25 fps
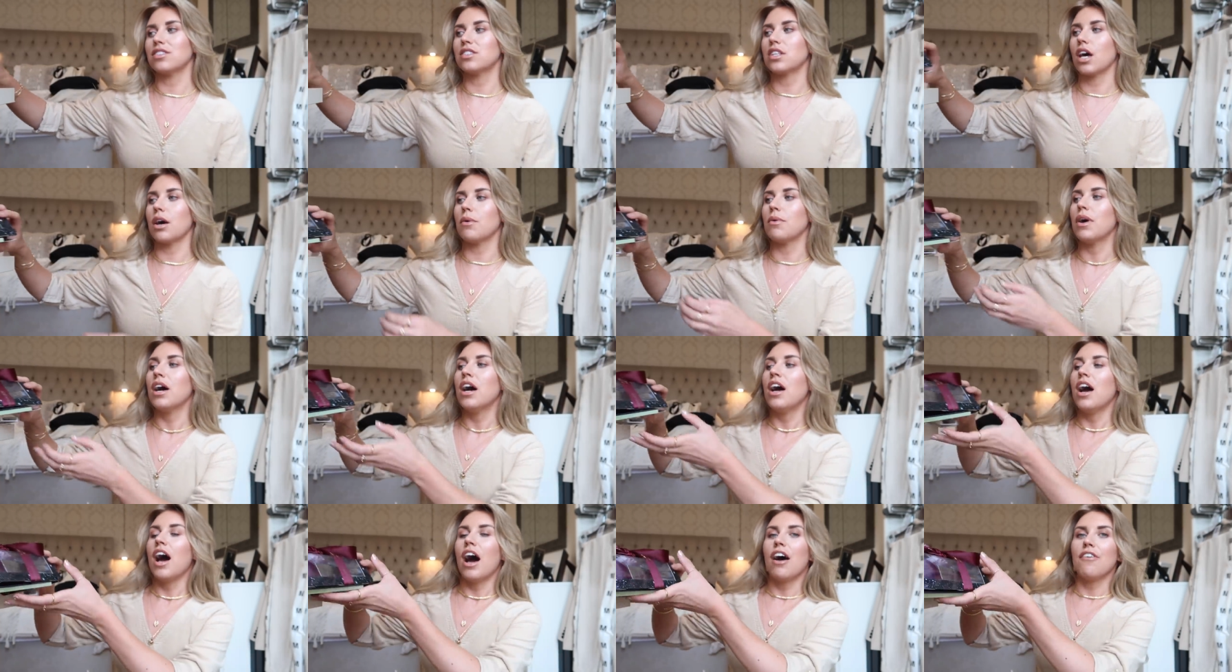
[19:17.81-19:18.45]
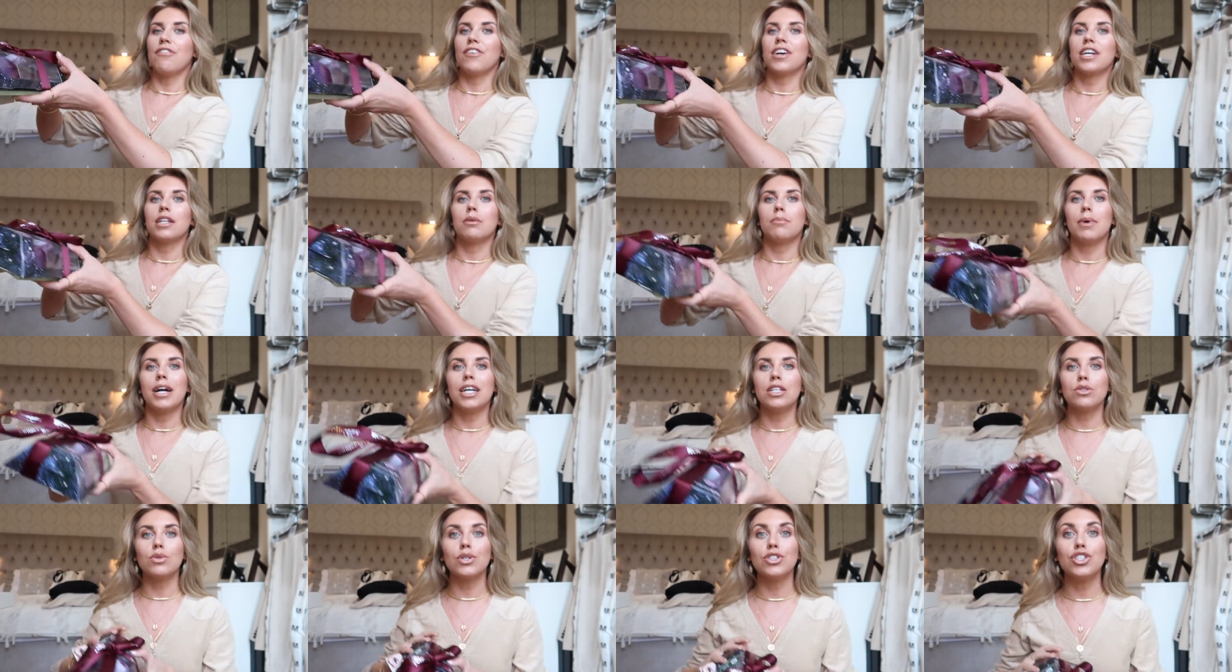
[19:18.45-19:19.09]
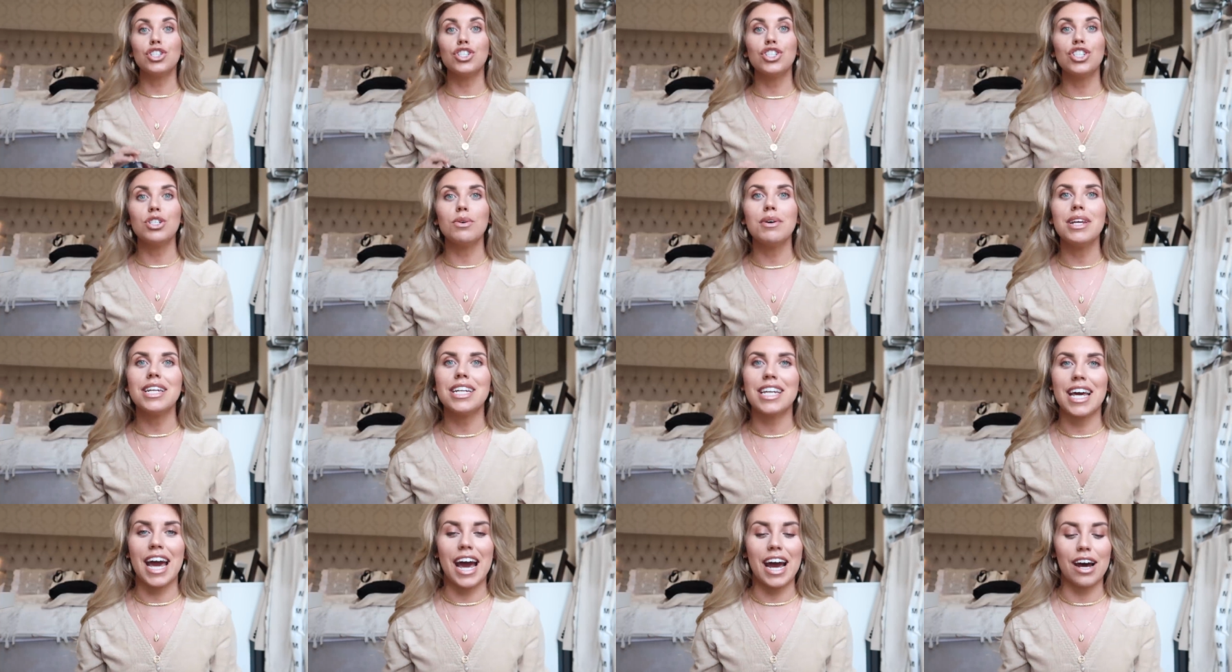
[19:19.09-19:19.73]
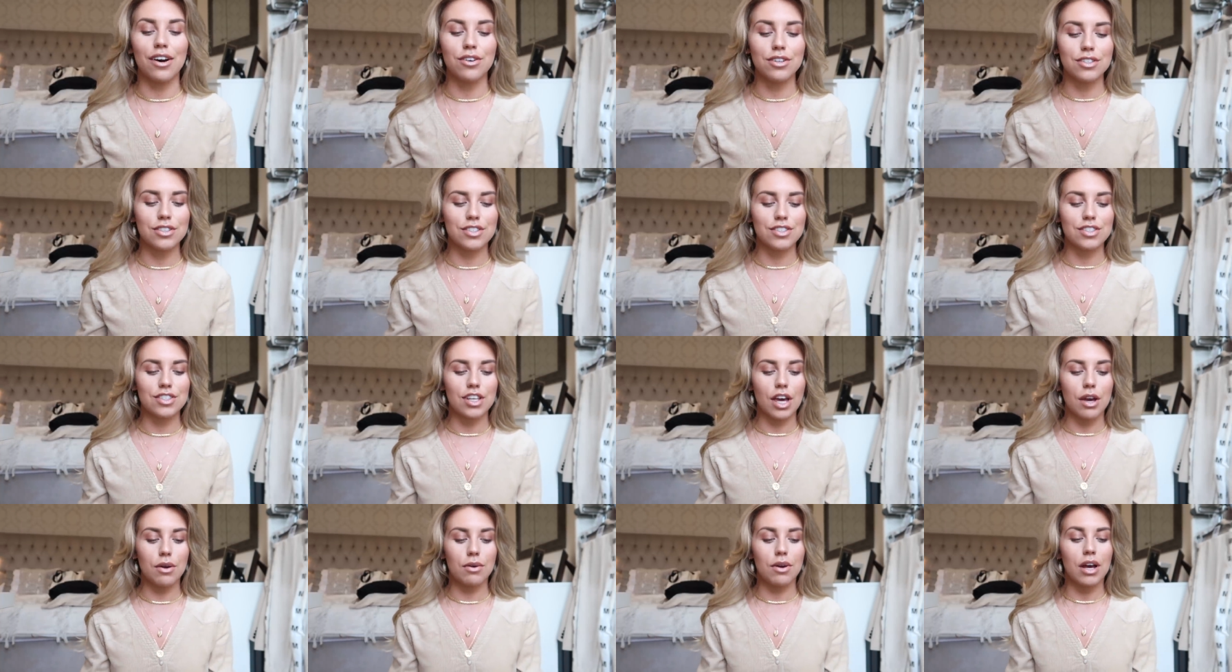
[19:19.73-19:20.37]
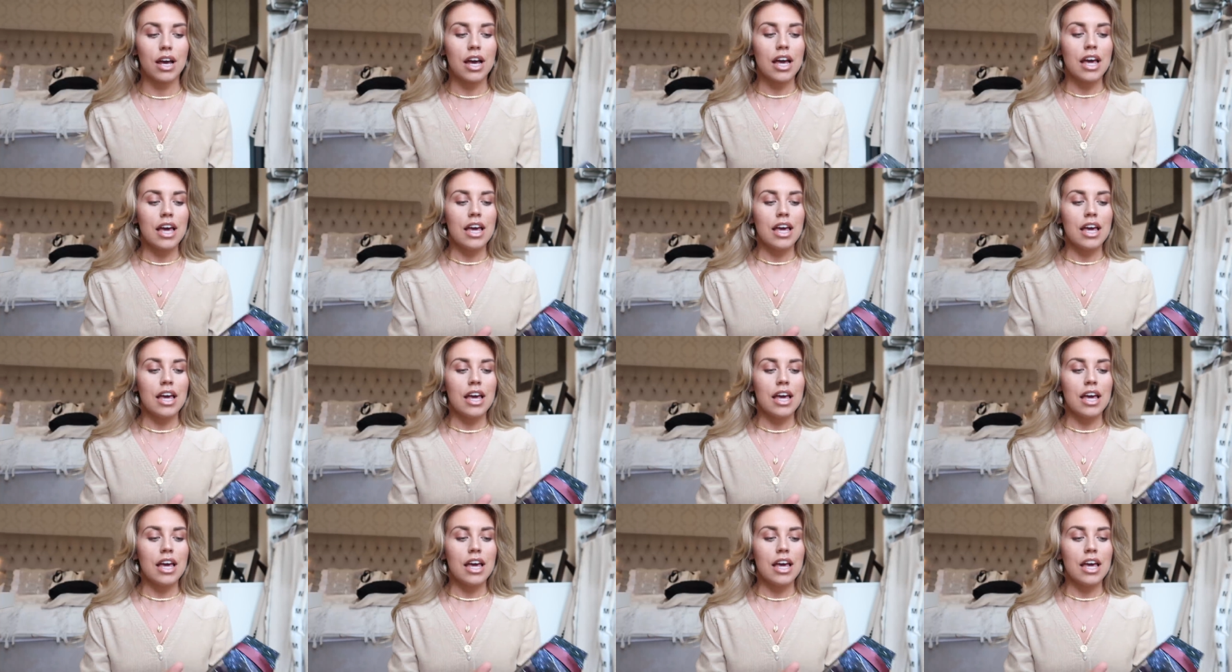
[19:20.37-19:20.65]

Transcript: So I figured I might as well just do it now. So